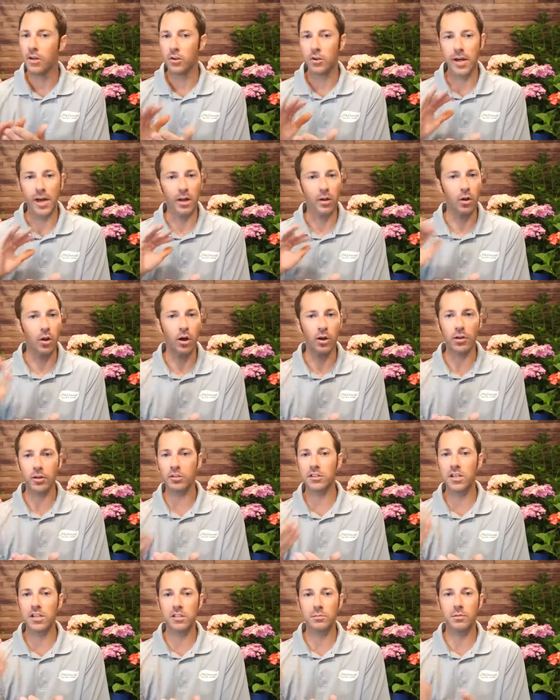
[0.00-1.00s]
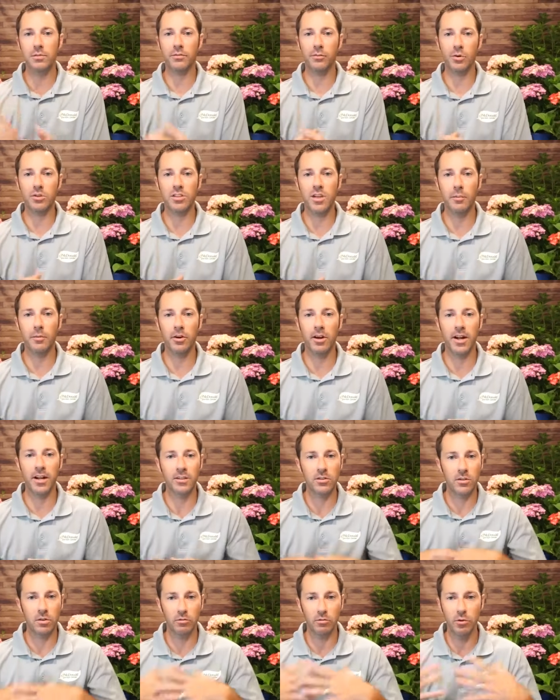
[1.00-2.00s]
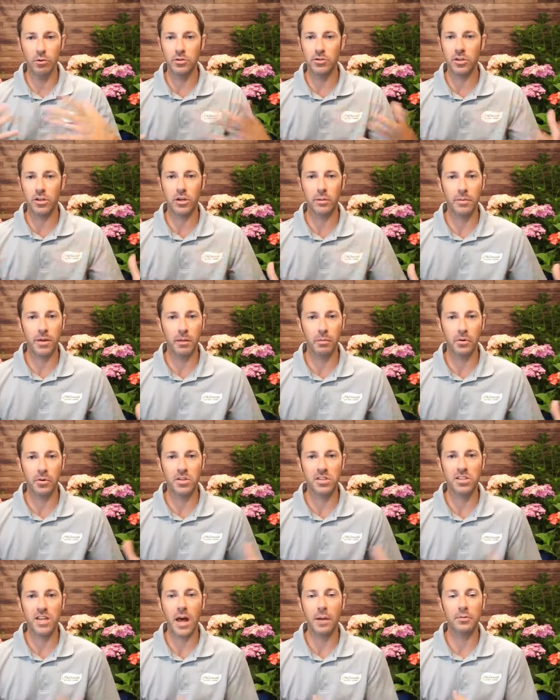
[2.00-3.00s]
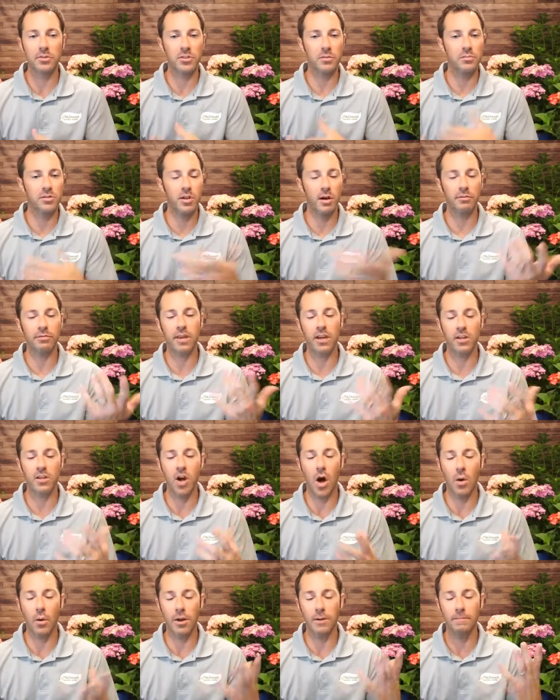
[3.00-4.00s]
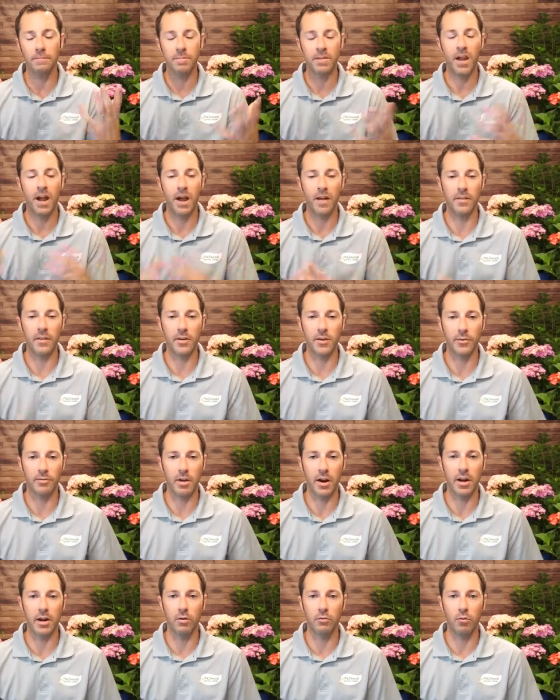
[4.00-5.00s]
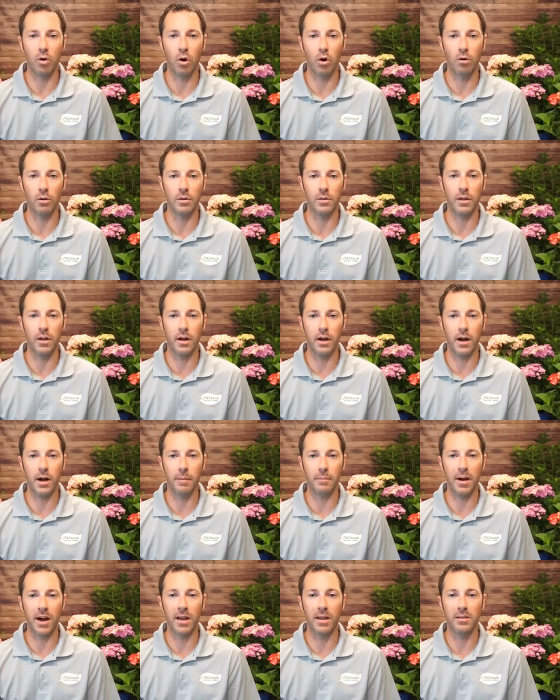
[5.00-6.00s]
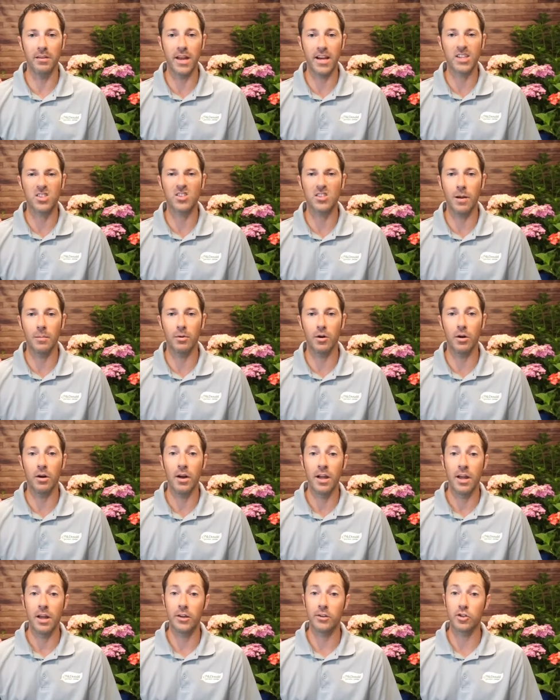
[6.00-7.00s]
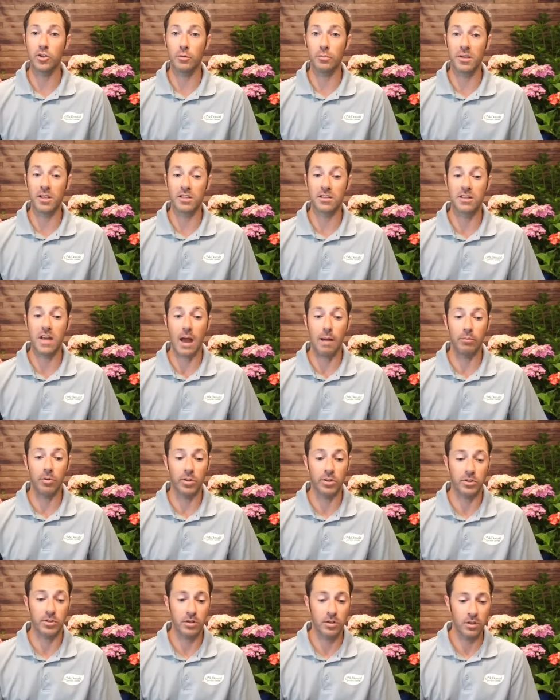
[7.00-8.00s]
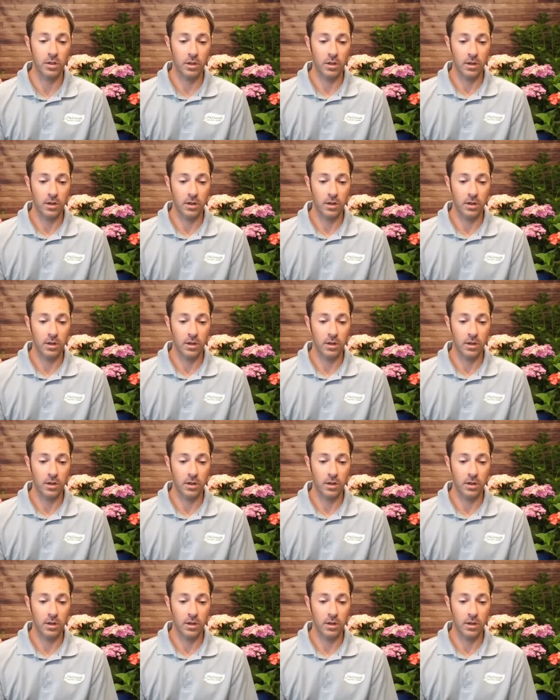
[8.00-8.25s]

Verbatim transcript: You got a longer season before summer hits. The roots are going to be able to establish themselves, get going, and then you're ready to roll. Uh, by next summer, it should be established.